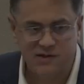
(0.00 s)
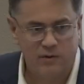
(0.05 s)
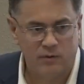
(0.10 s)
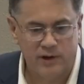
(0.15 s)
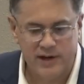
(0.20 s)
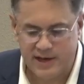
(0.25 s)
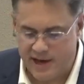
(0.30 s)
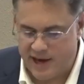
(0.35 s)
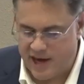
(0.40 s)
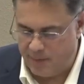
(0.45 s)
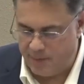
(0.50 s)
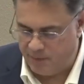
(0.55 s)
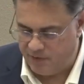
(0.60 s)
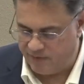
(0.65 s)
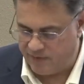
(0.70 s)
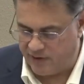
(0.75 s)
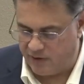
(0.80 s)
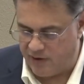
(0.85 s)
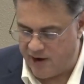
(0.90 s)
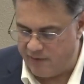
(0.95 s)
a recap of
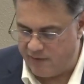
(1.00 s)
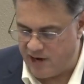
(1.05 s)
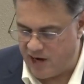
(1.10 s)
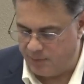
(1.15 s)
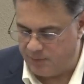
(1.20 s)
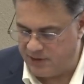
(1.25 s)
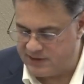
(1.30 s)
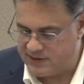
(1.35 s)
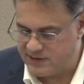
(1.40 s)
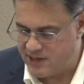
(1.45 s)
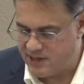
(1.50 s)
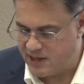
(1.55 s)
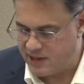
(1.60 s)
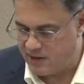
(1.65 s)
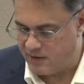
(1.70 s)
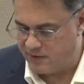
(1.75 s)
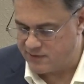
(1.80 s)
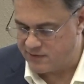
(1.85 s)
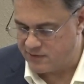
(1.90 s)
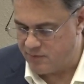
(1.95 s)
the Grand Rapids City
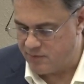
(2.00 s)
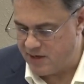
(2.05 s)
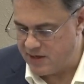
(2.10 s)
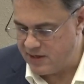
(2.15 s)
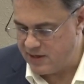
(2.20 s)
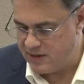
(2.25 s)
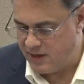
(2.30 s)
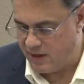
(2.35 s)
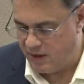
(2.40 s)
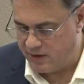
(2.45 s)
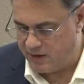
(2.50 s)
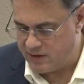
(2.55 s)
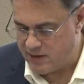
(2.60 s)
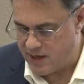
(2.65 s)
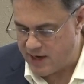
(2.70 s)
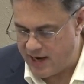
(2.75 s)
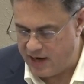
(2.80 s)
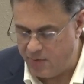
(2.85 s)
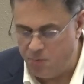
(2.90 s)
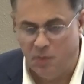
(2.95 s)
Council meeting held
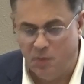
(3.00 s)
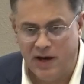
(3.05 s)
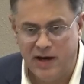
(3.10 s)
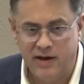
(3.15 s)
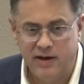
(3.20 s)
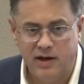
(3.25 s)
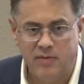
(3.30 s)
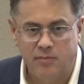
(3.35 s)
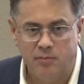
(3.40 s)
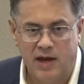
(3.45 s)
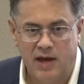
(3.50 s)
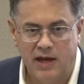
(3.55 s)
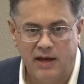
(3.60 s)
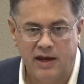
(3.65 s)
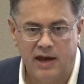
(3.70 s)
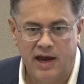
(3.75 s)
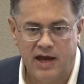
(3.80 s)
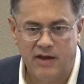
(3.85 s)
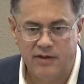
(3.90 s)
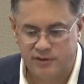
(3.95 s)
tonight, Monday, May
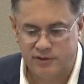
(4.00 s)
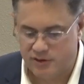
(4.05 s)
8th,